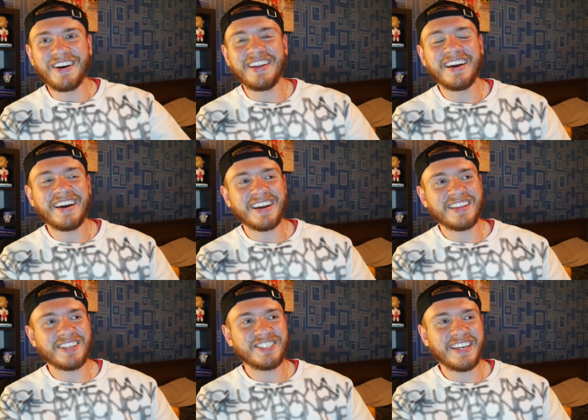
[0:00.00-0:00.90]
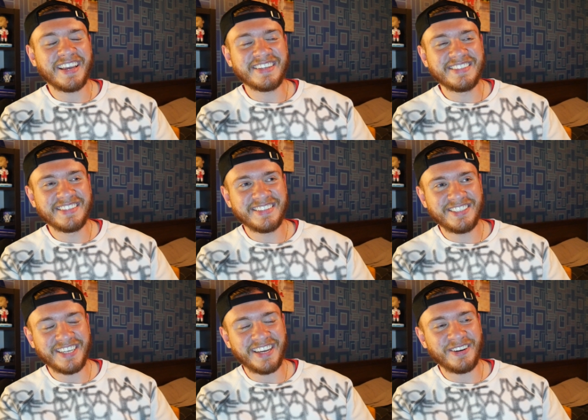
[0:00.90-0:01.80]
on uh, Clutch Takes
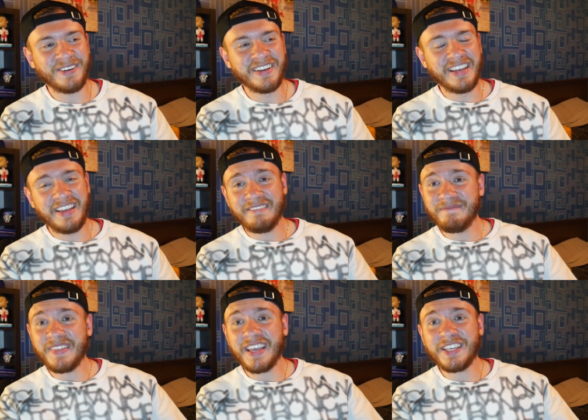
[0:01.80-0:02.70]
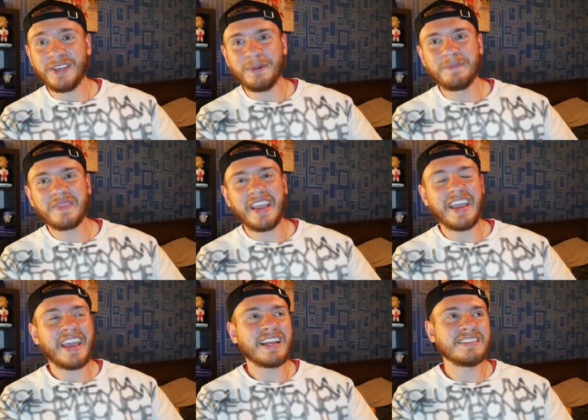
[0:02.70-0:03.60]
channel, thank you.
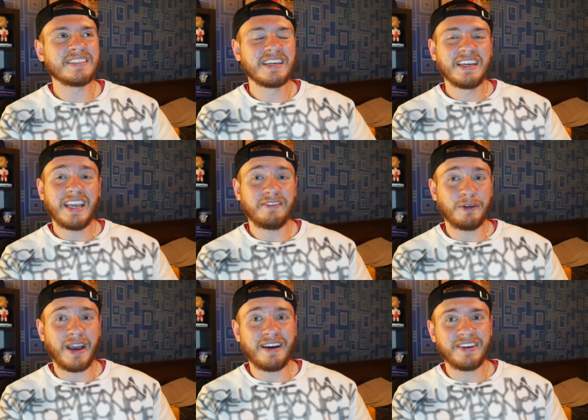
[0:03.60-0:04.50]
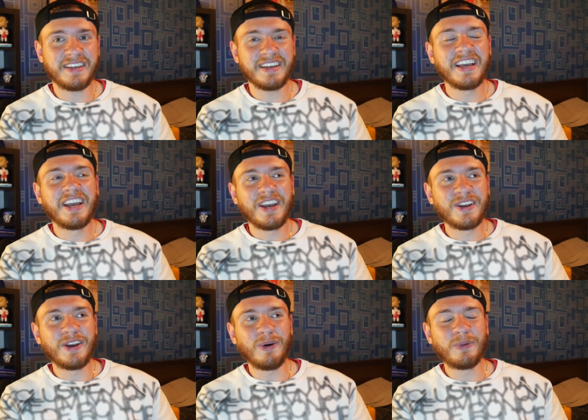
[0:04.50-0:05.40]
And if you haven't,
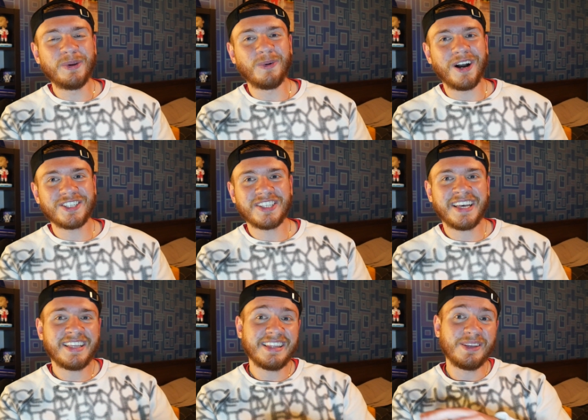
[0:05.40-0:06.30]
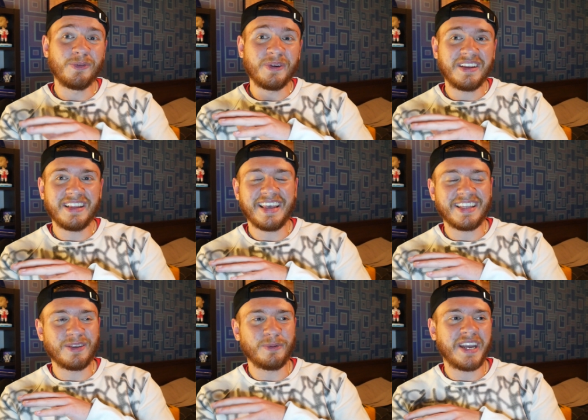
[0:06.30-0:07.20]
go rewatch that. The re-
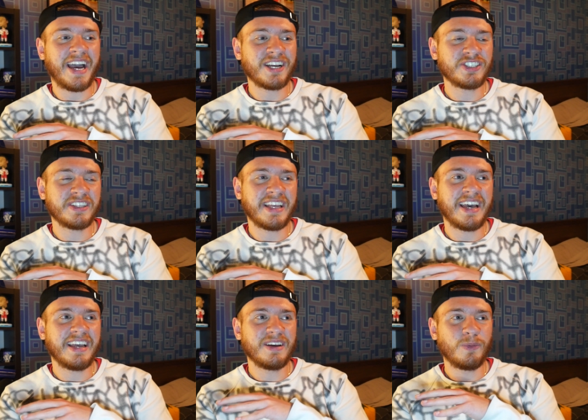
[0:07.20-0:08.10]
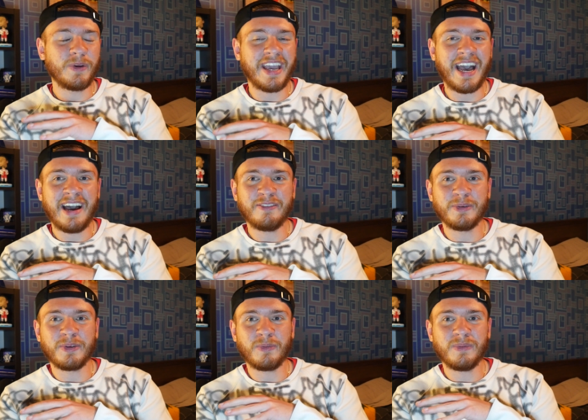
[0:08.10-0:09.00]
like the reaction that we have
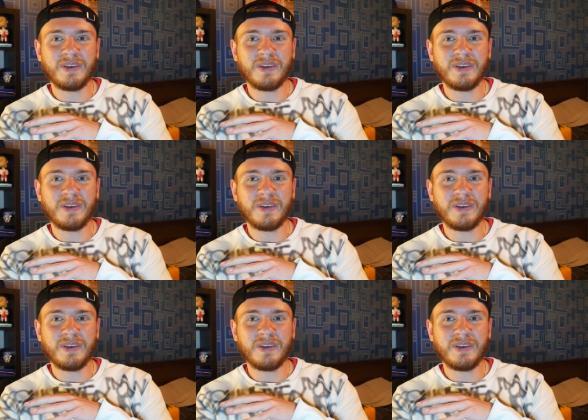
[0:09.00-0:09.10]
when the